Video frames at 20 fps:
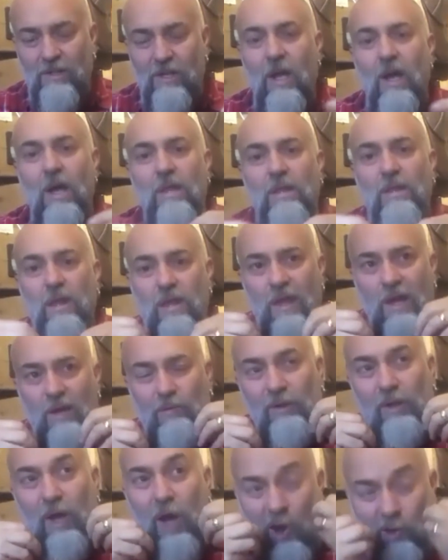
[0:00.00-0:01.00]
that they will
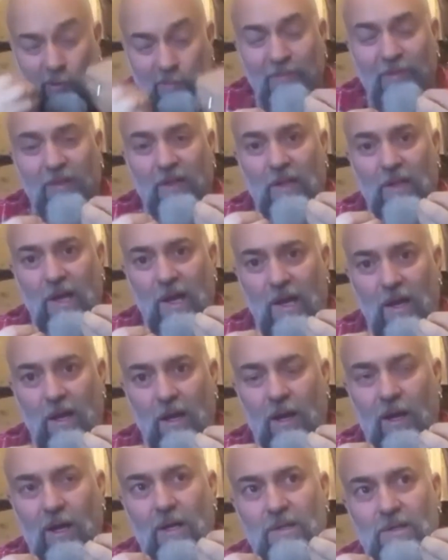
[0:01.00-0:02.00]
hopefully then
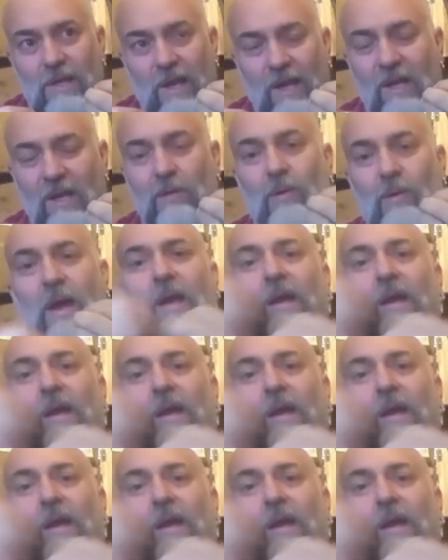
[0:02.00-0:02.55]
take away and